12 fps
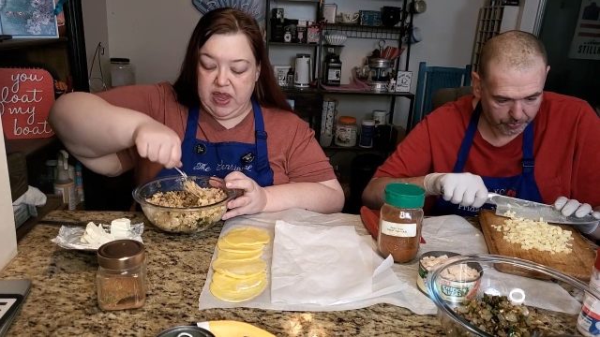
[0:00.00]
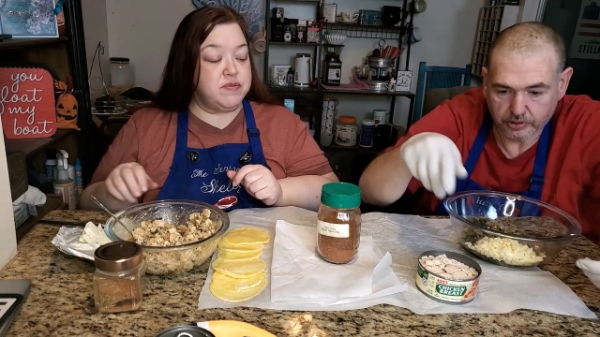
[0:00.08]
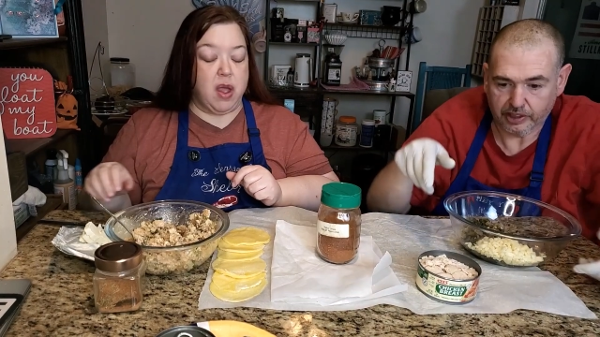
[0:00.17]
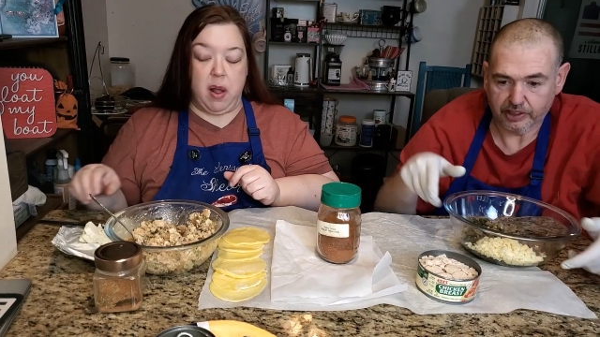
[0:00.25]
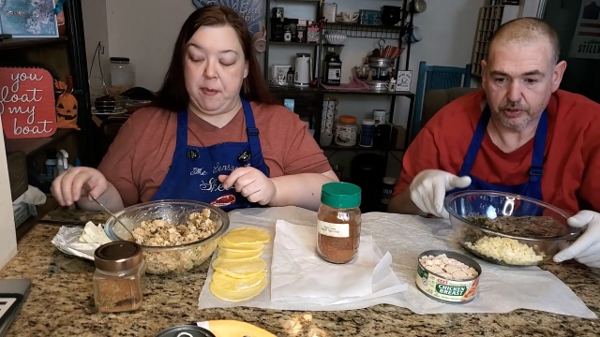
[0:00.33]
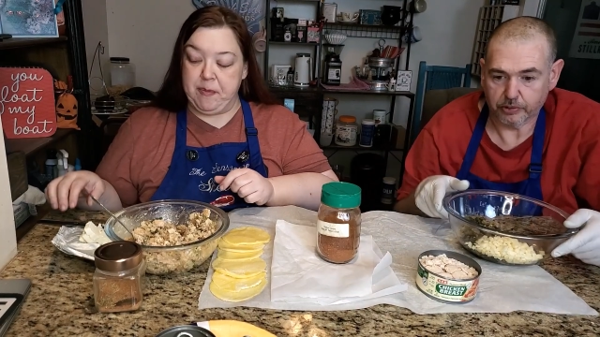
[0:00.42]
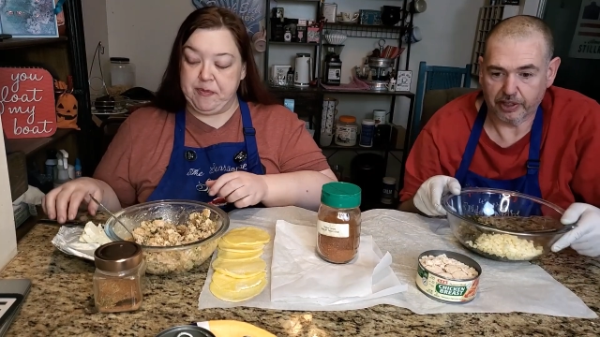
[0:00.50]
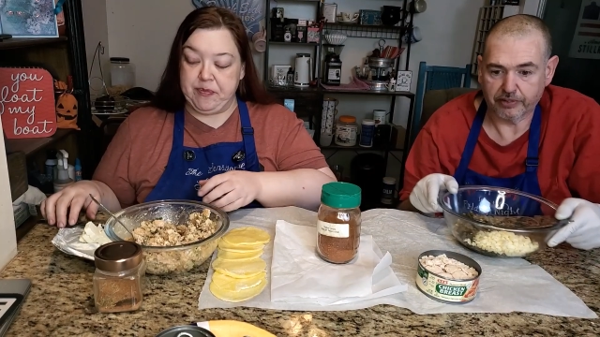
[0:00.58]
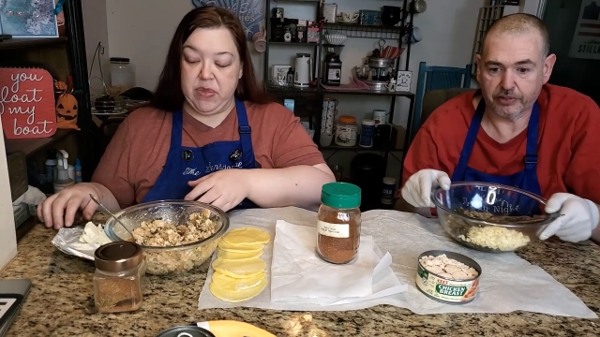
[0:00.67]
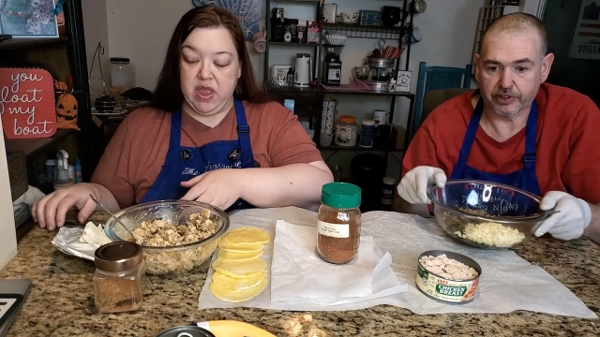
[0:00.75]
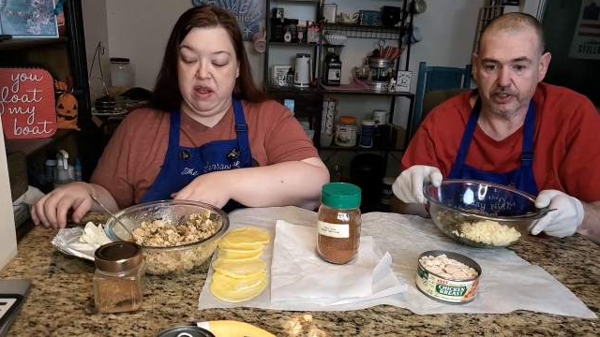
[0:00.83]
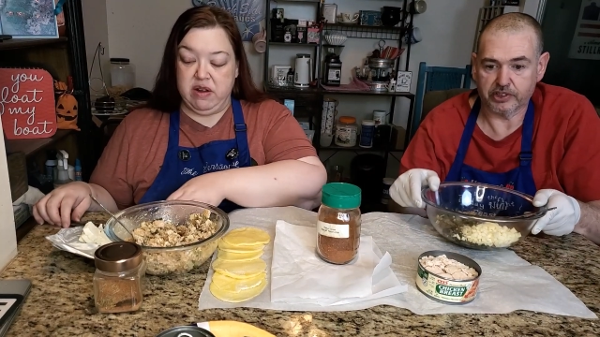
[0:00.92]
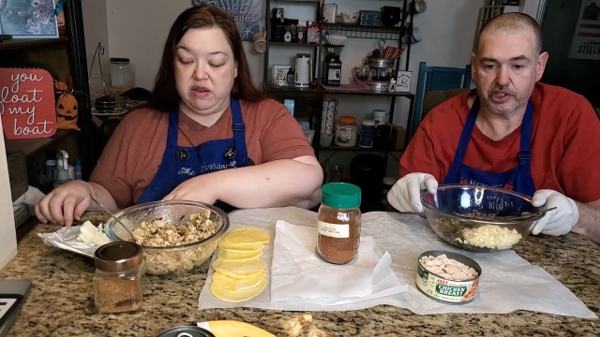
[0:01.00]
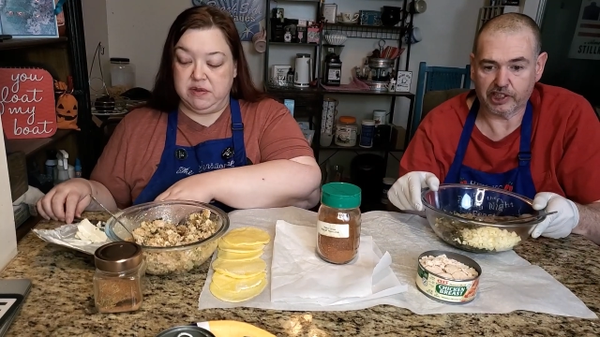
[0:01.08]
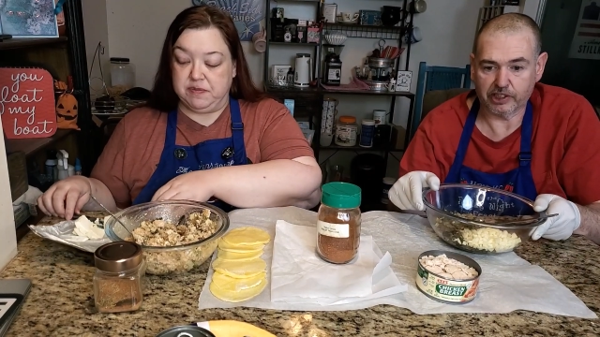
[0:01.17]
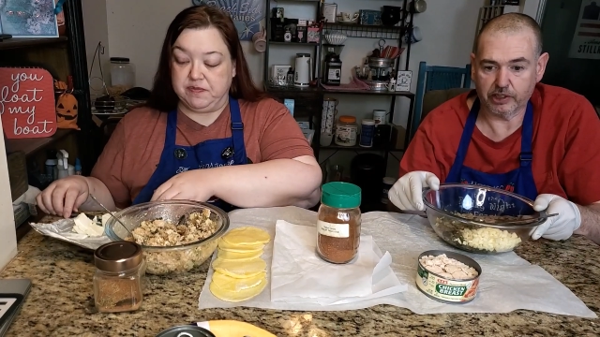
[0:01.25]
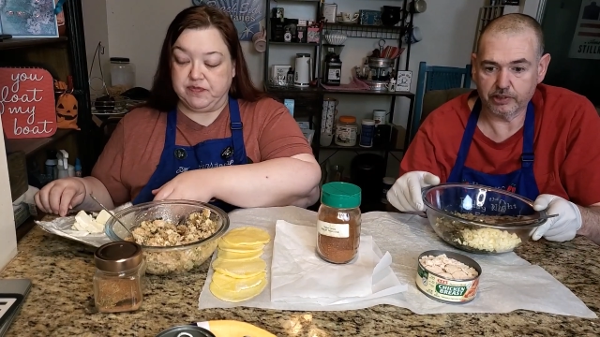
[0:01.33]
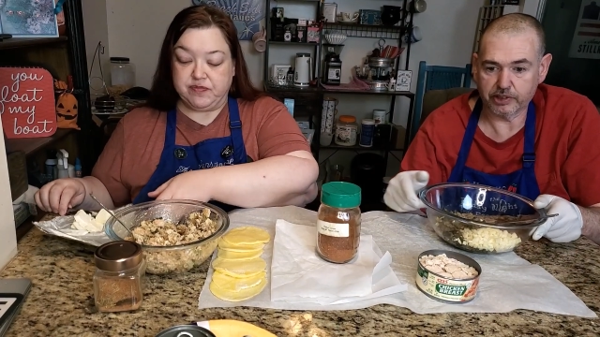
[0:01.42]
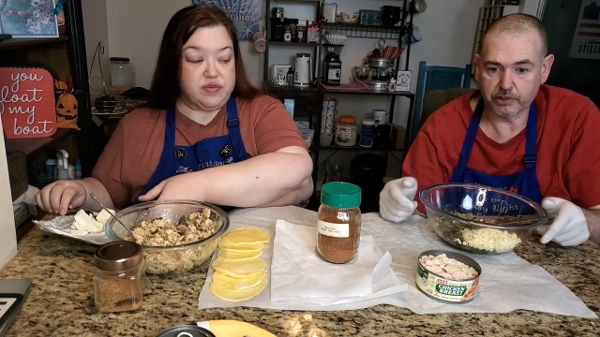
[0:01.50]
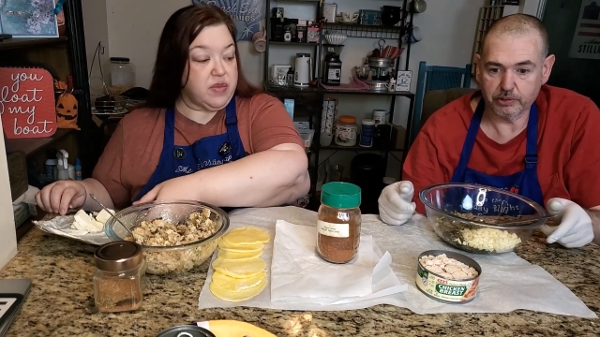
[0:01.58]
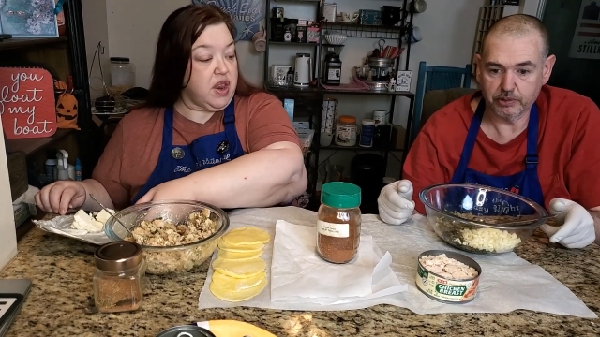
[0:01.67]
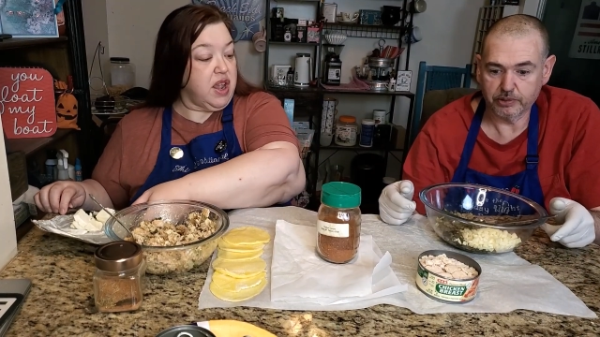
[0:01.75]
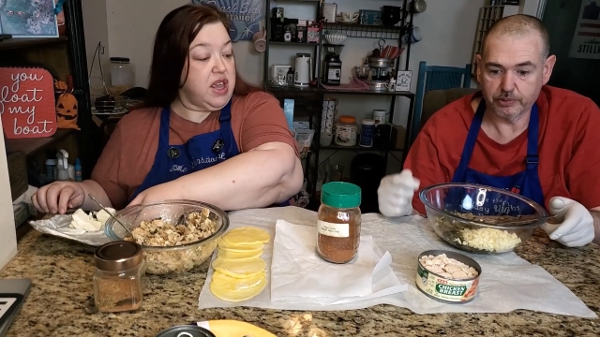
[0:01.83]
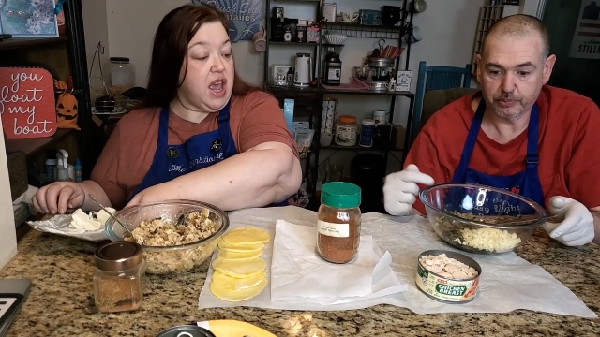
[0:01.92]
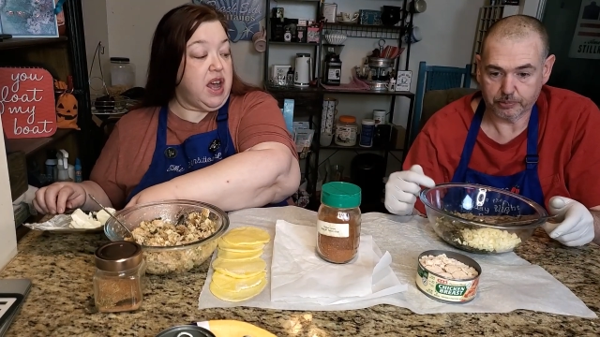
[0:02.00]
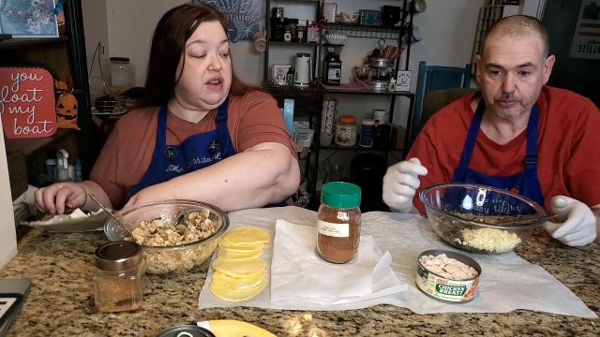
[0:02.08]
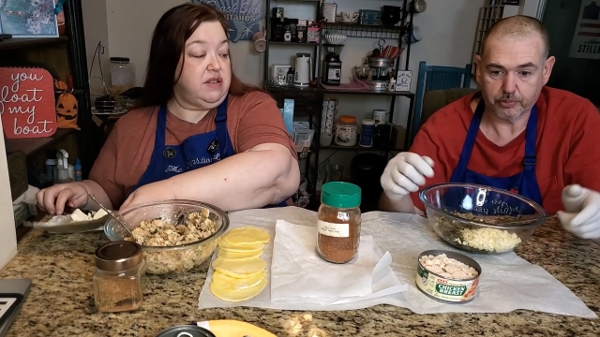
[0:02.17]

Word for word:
Speaker 1: Okay, you ready for the chicken to go in too? Yeah.